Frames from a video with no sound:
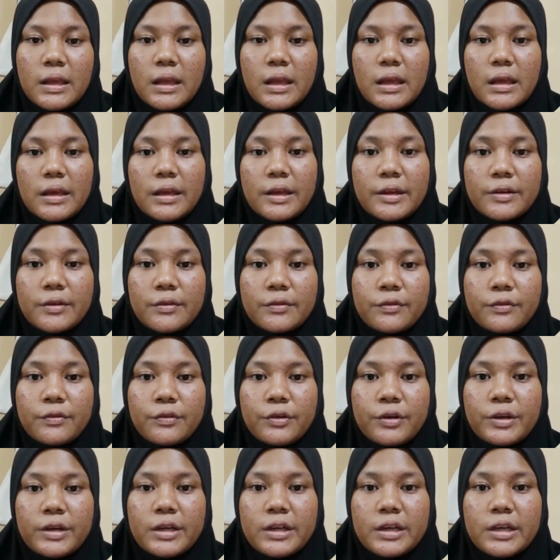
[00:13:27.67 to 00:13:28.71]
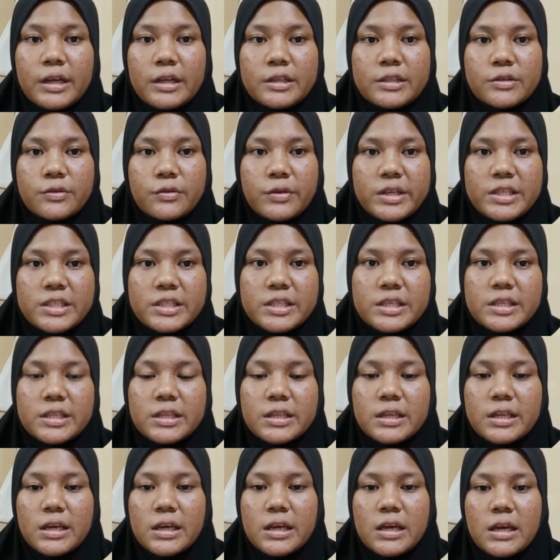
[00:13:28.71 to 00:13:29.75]
And for the next question,
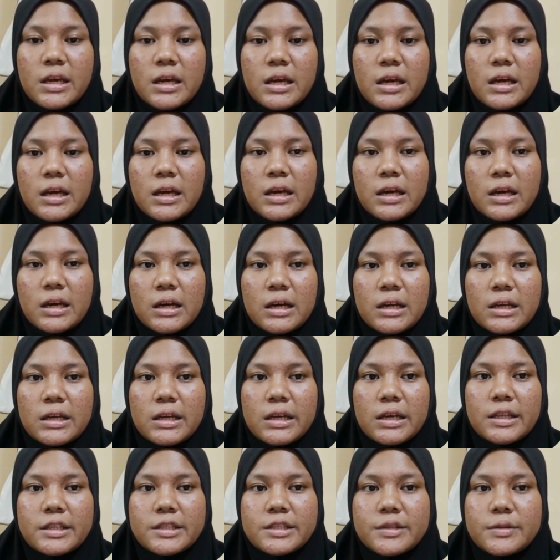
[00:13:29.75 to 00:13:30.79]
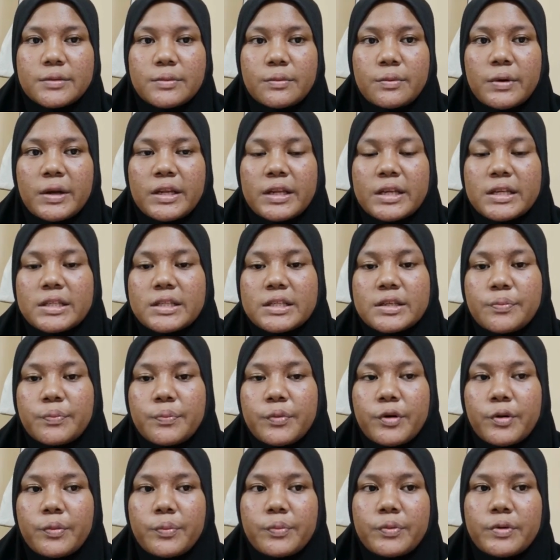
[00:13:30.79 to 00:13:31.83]
it's, what is the
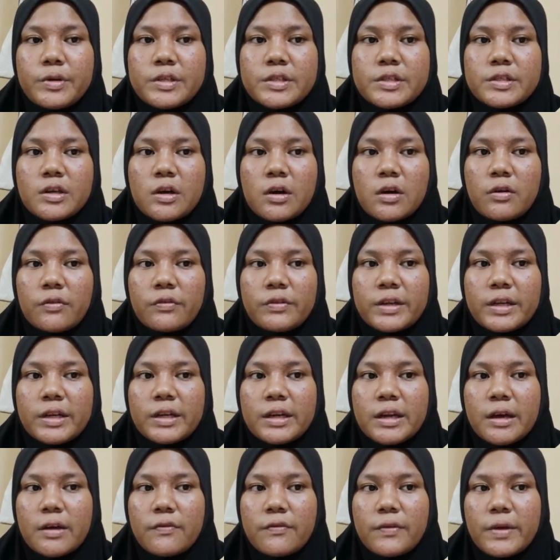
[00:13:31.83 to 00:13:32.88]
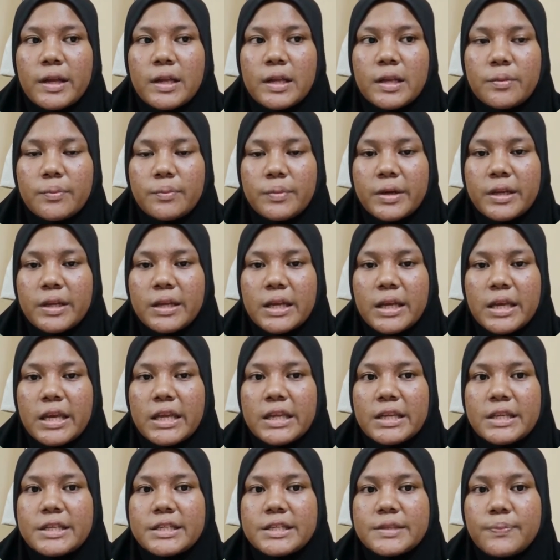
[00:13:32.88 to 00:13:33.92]
purpose of the nav element
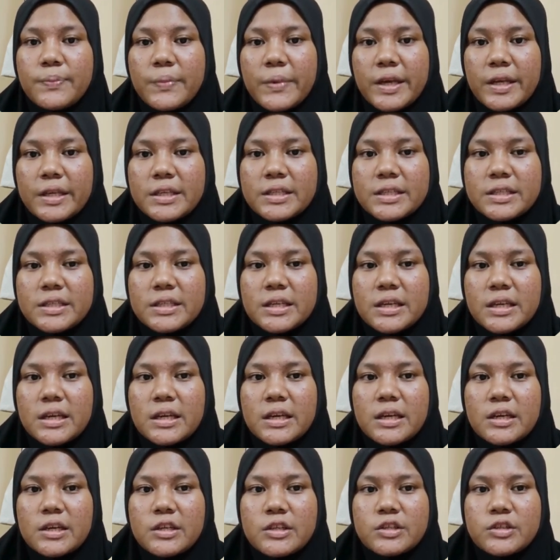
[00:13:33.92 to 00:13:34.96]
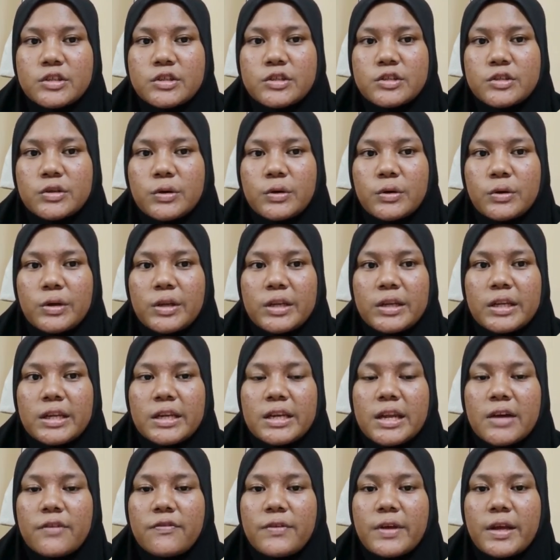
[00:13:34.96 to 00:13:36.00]
in this page? So the
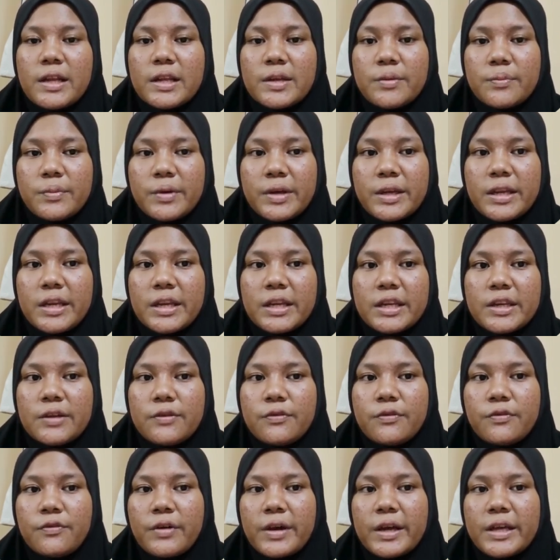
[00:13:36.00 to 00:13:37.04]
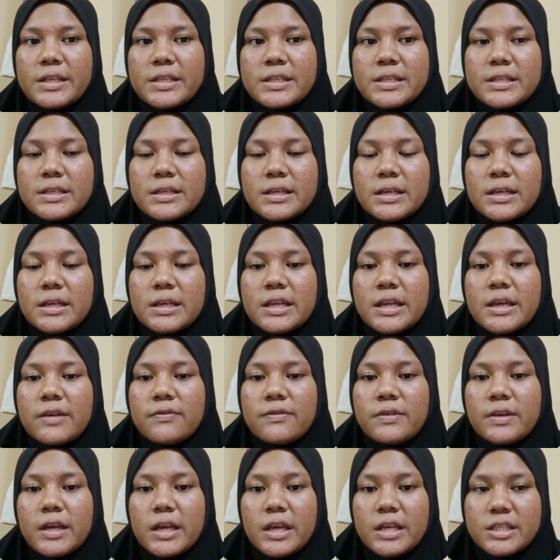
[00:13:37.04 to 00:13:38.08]
nav element defines a
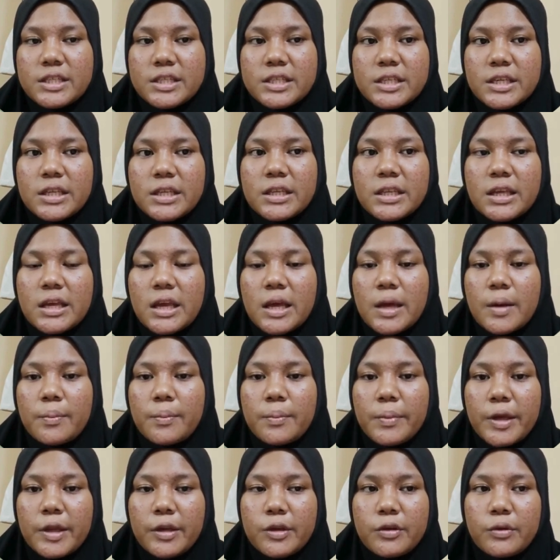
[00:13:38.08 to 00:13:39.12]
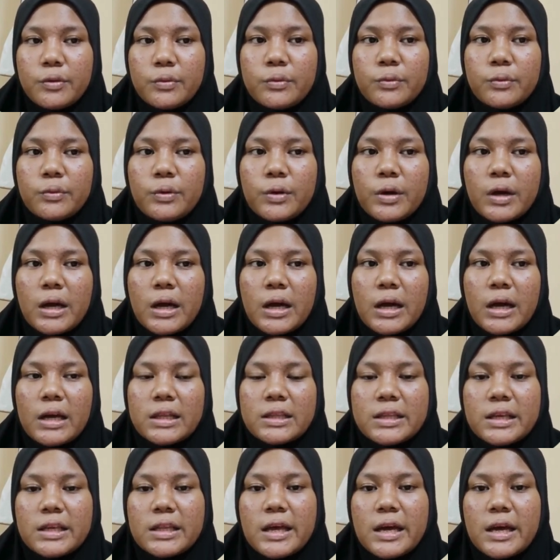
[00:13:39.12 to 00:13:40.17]
navigation menu
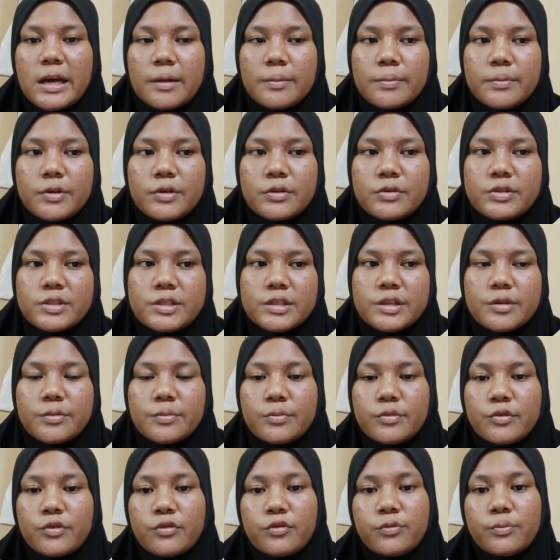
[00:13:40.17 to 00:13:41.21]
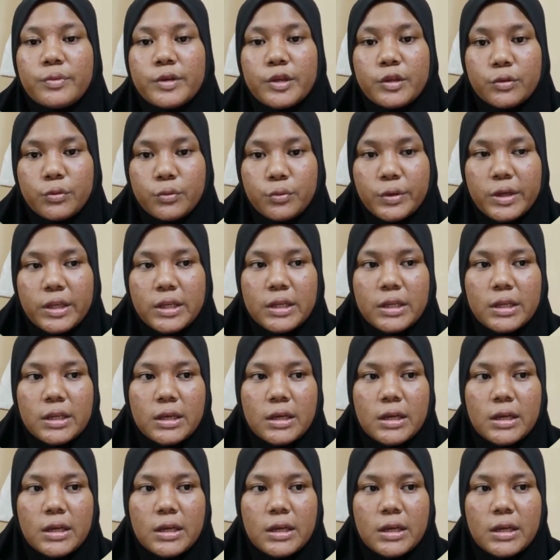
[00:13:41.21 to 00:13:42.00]
that help user move between